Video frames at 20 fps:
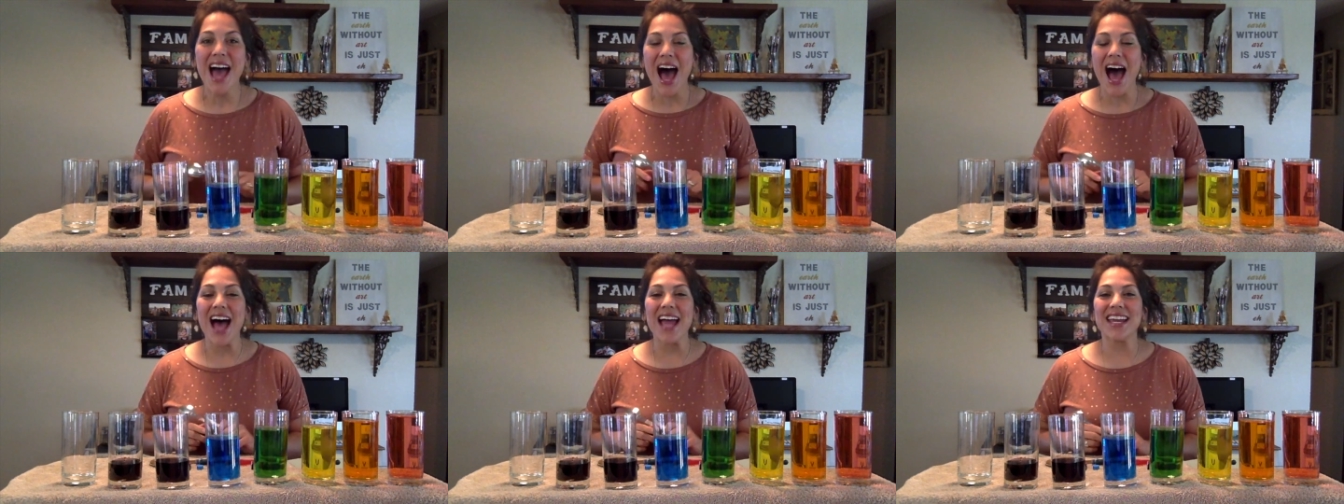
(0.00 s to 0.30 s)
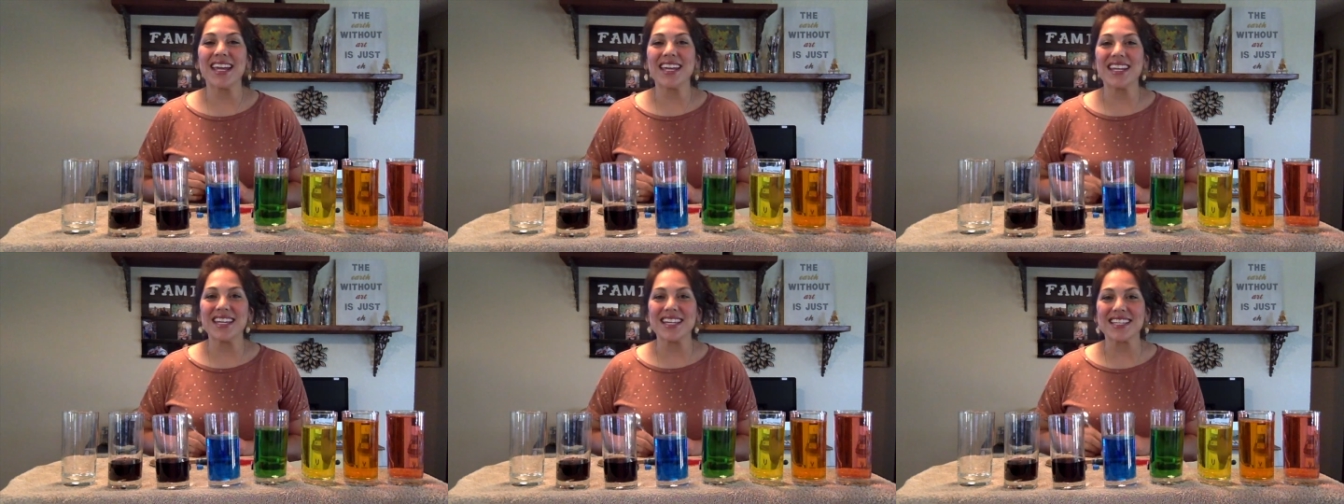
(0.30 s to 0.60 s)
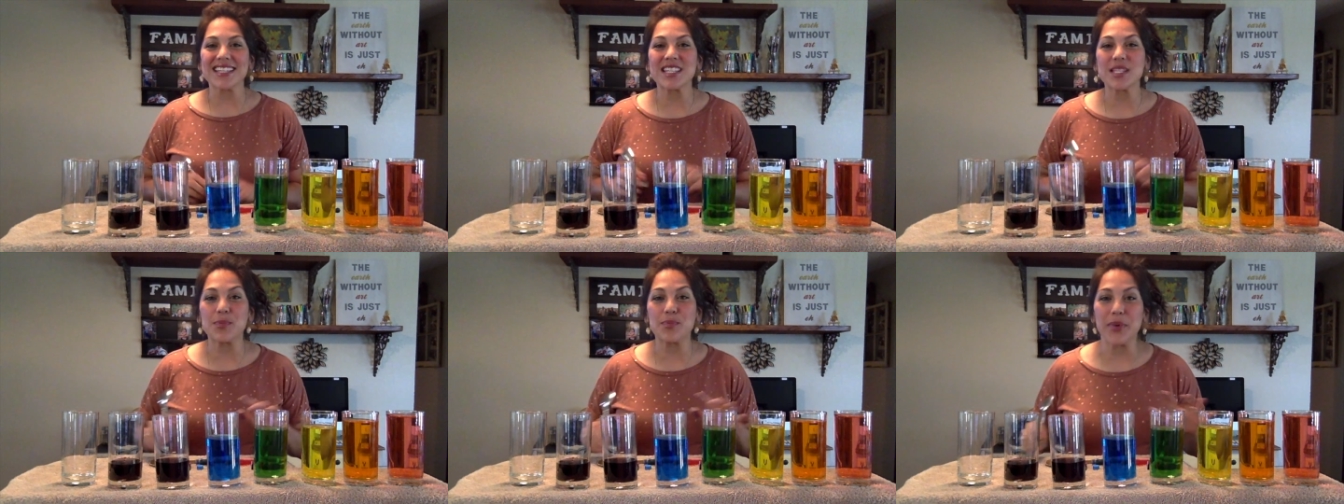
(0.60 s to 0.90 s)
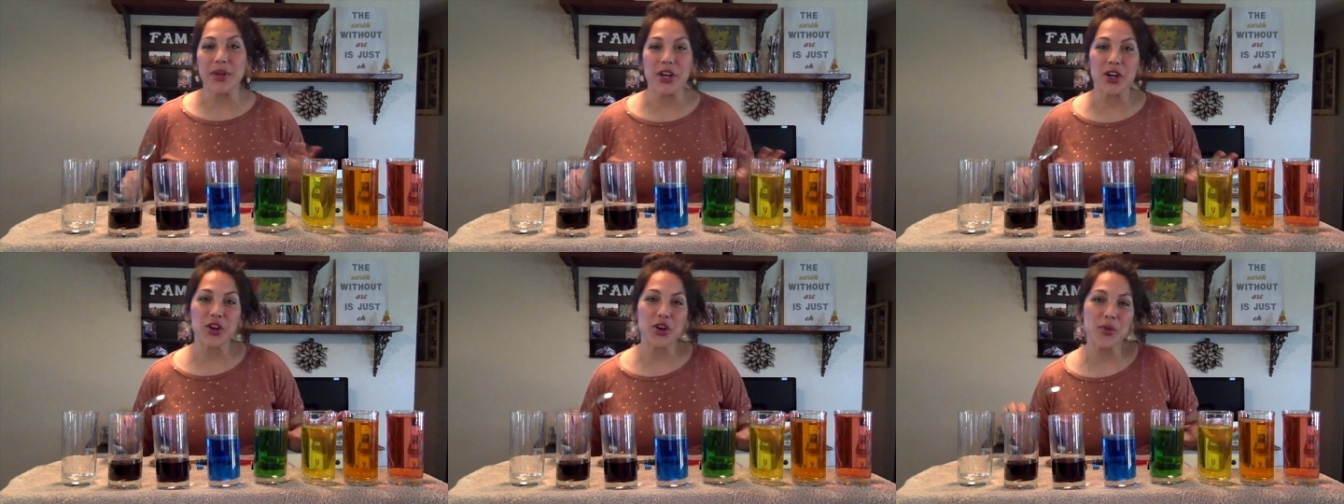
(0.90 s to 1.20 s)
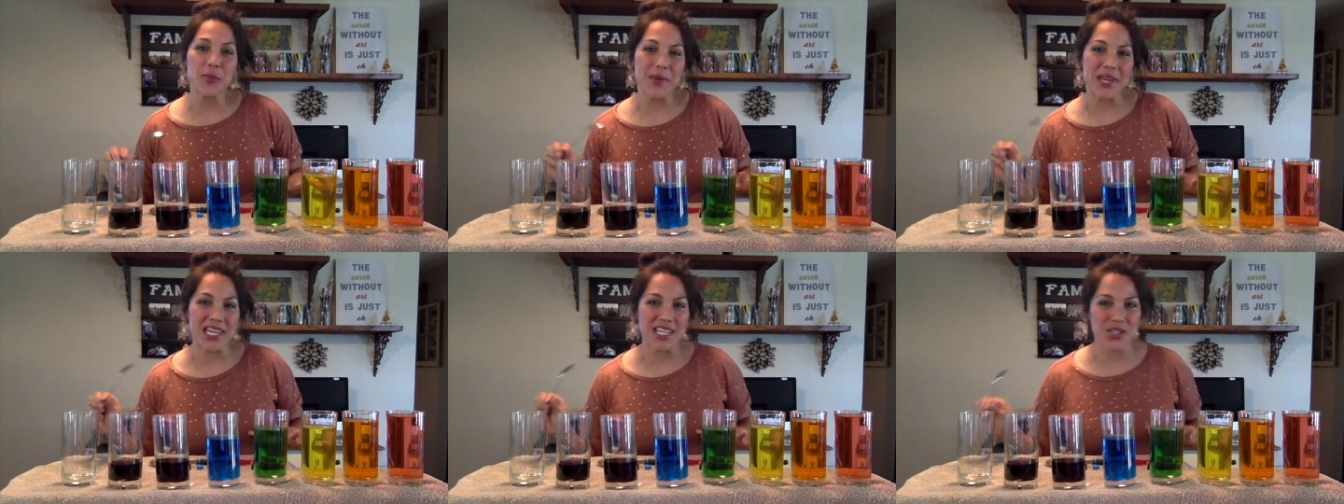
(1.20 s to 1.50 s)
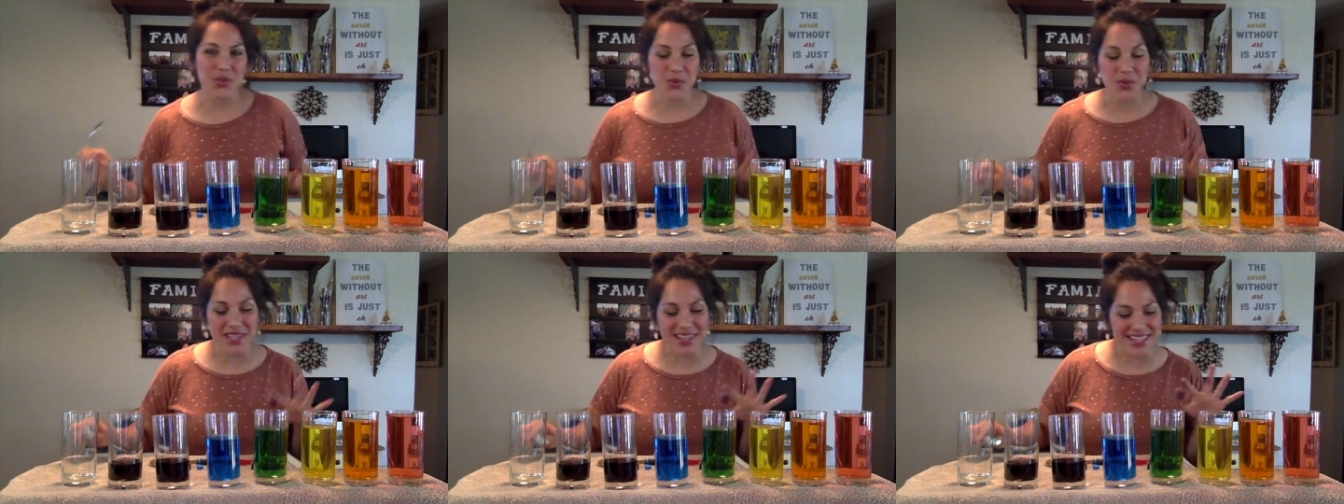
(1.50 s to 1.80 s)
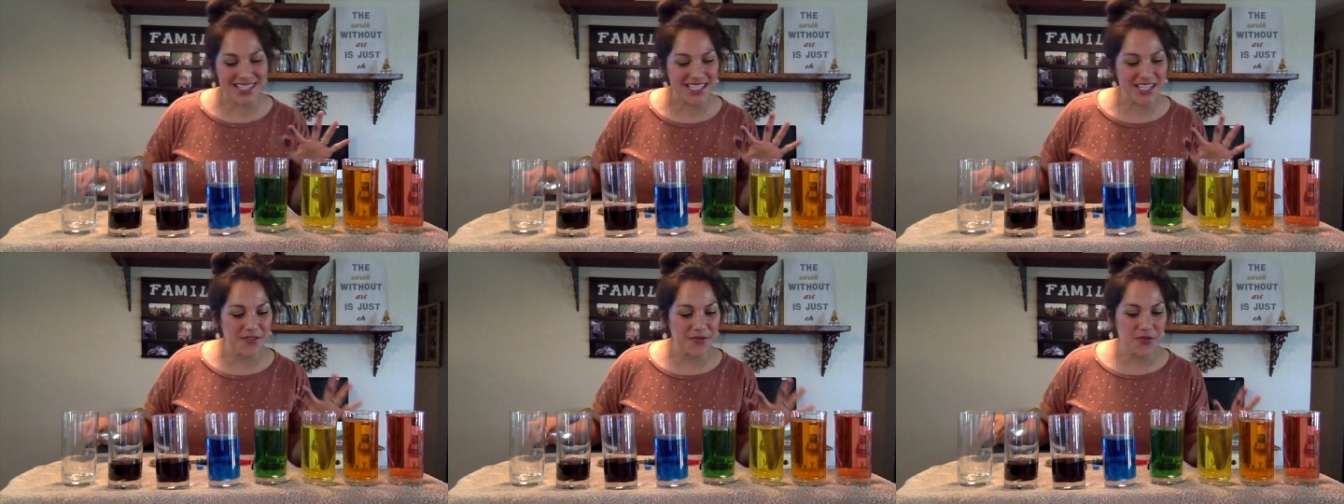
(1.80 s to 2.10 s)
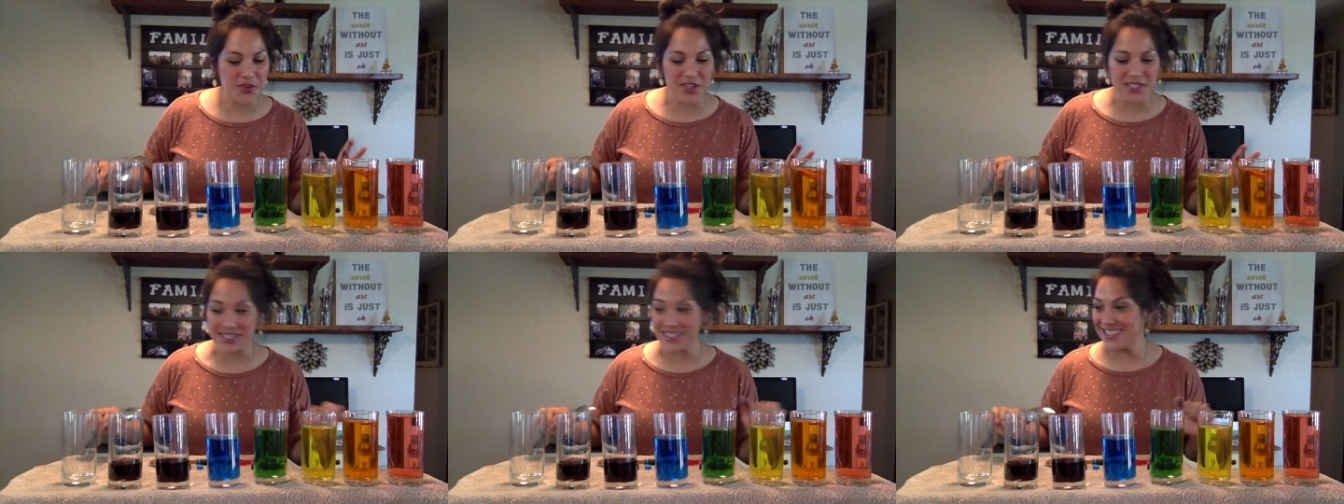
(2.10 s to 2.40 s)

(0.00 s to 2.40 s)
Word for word: I can experiment with different